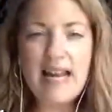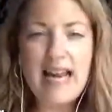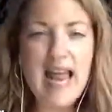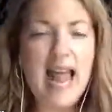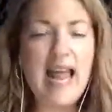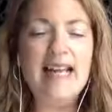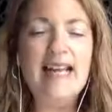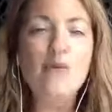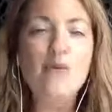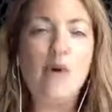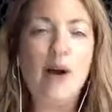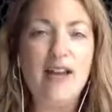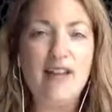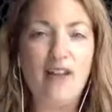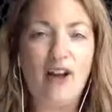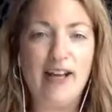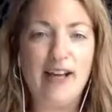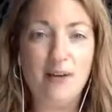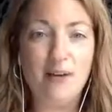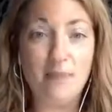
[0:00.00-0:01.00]
any way
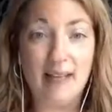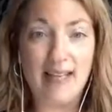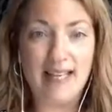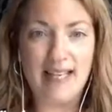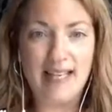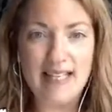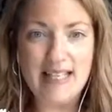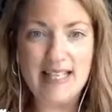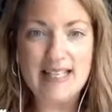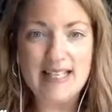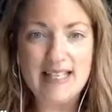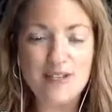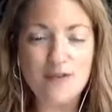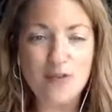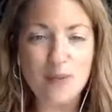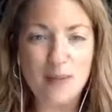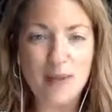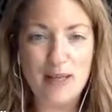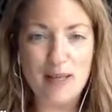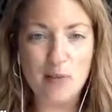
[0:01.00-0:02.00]
that I can make it easy
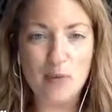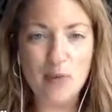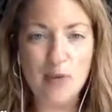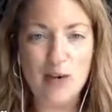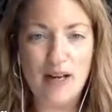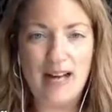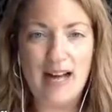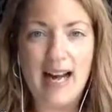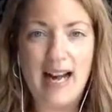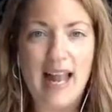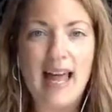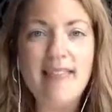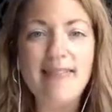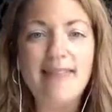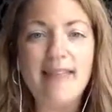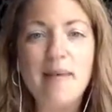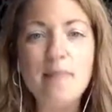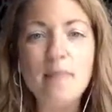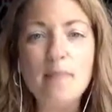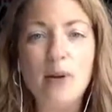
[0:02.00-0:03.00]
for people and let
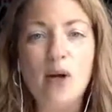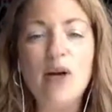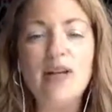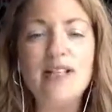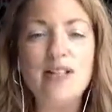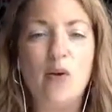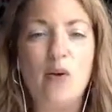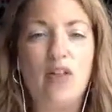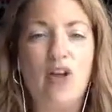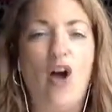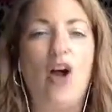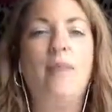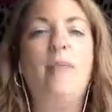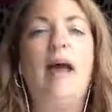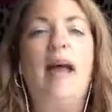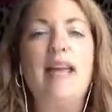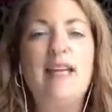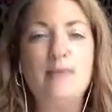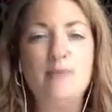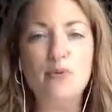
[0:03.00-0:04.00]
them buy so that I'm
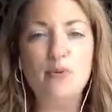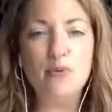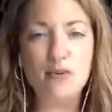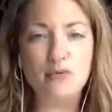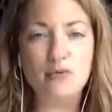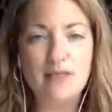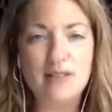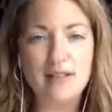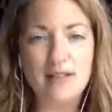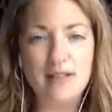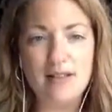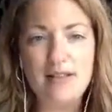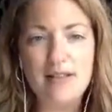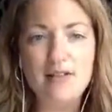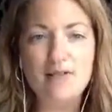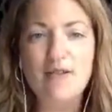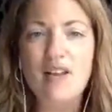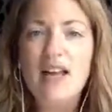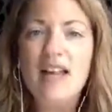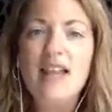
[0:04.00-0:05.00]
able to
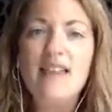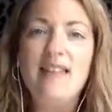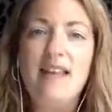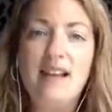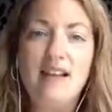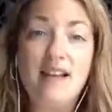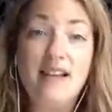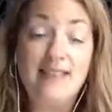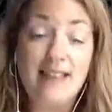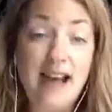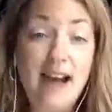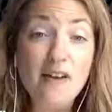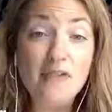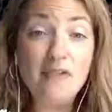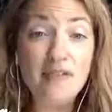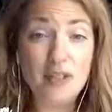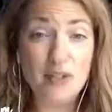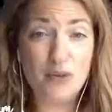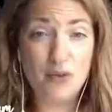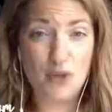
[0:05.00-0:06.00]
receive, then that
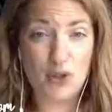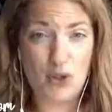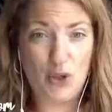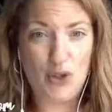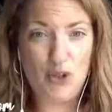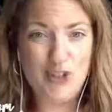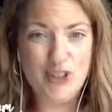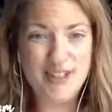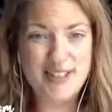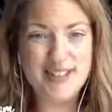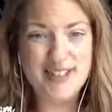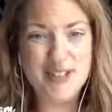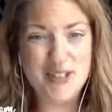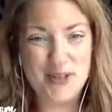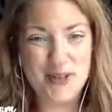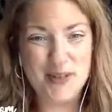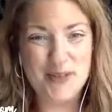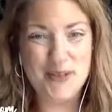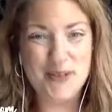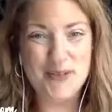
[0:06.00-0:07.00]
feels good
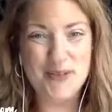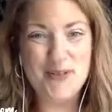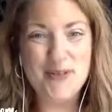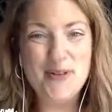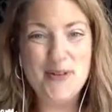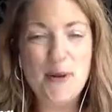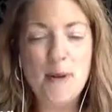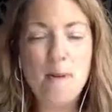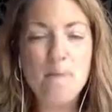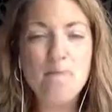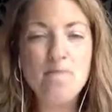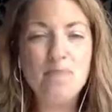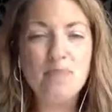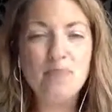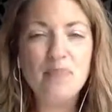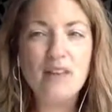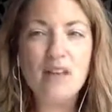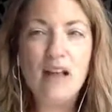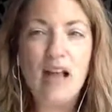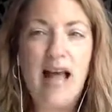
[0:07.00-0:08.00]
too.
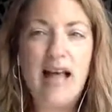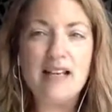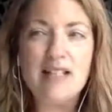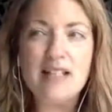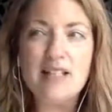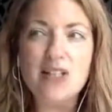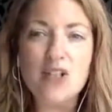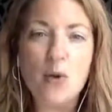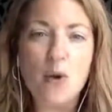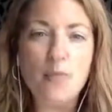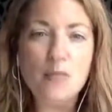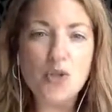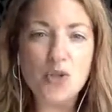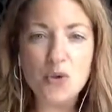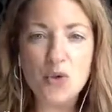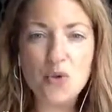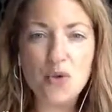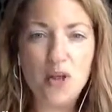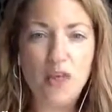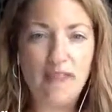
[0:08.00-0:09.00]
And so I'm
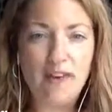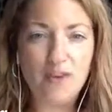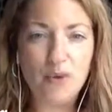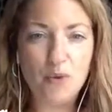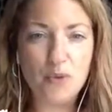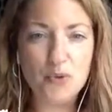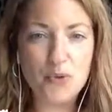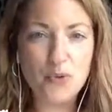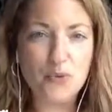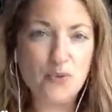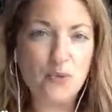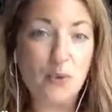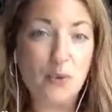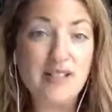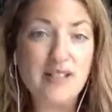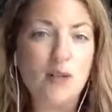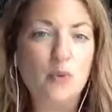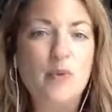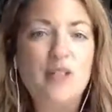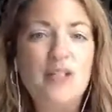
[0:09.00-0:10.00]
sure that there are all sorts of
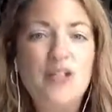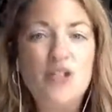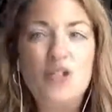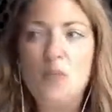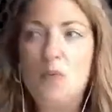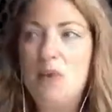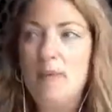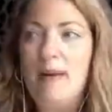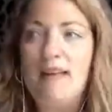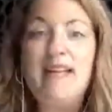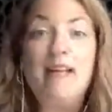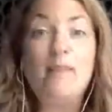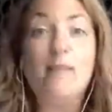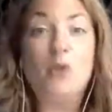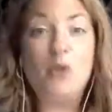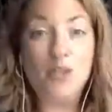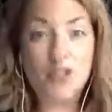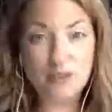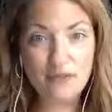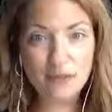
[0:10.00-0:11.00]
ways that we make it
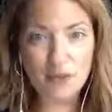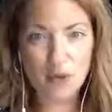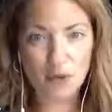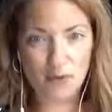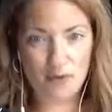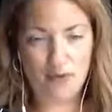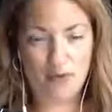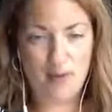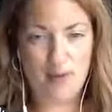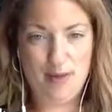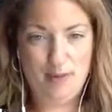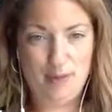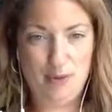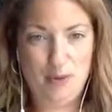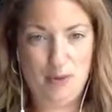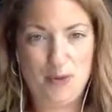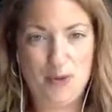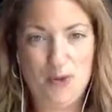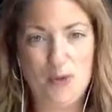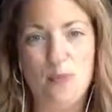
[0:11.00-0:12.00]
more difficult for
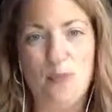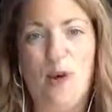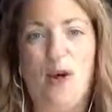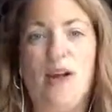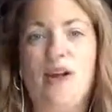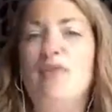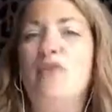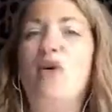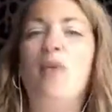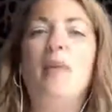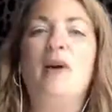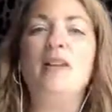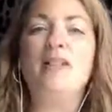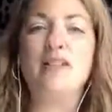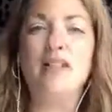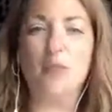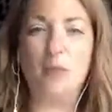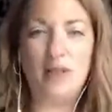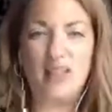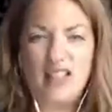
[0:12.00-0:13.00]
people to buy from us
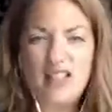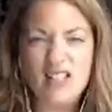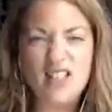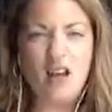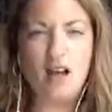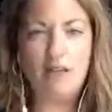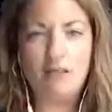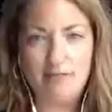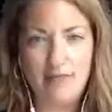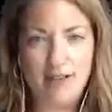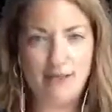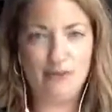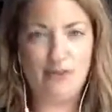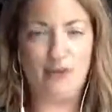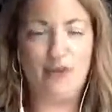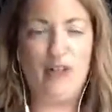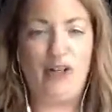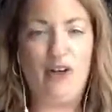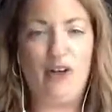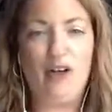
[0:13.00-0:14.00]
that we need to
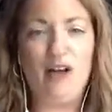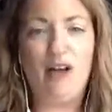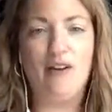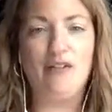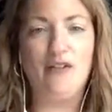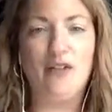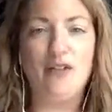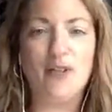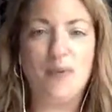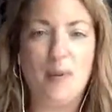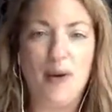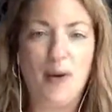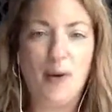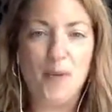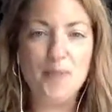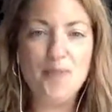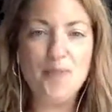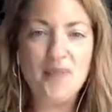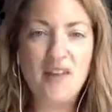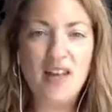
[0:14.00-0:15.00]
unravel and uncover as well.